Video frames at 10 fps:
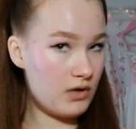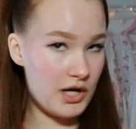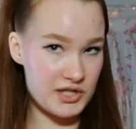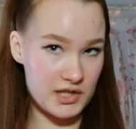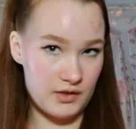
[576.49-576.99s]

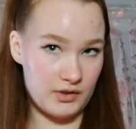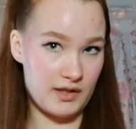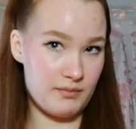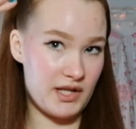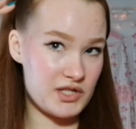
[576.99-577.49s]
eyeshadow
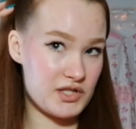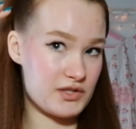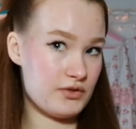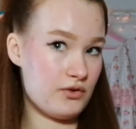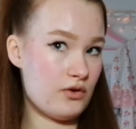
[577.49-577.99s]
that
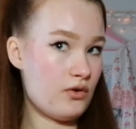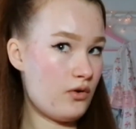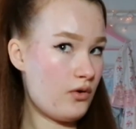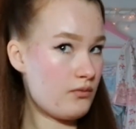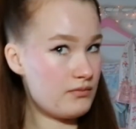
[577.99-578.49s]
matches your
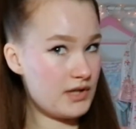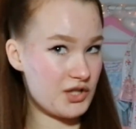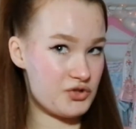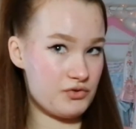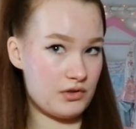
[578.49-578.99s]

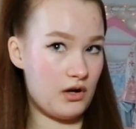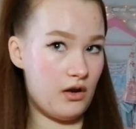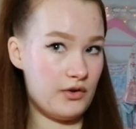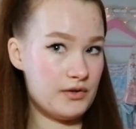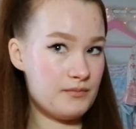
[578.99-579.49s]
natural
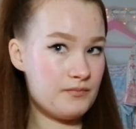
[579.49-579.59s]
color.